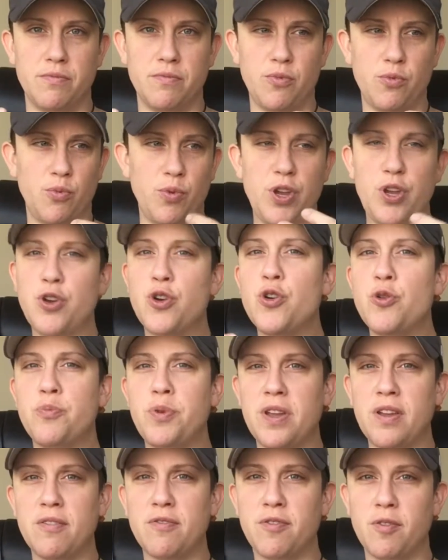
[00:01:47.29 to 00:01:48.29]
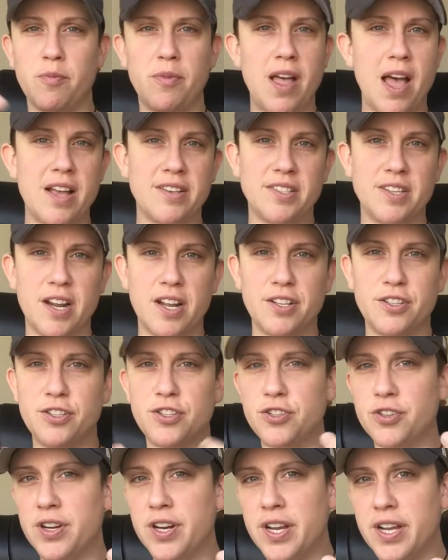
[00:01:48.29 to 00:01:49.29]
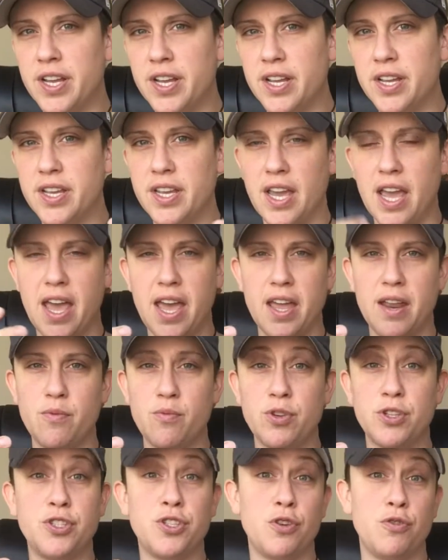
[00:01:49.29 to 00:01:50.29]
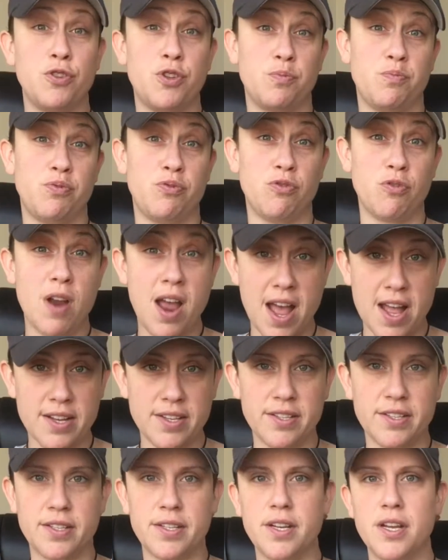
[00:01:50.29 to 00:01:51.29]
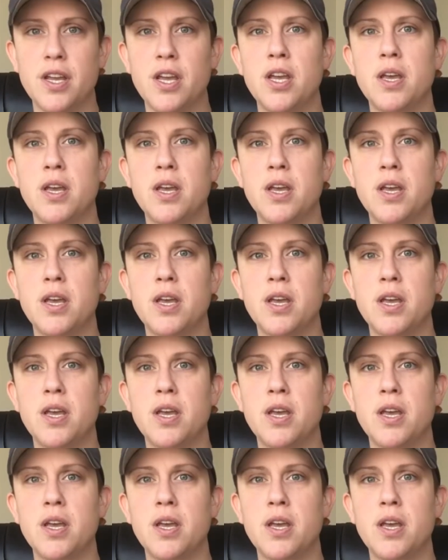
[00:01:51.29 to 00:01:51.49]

recouping from last night's drink and was so depressed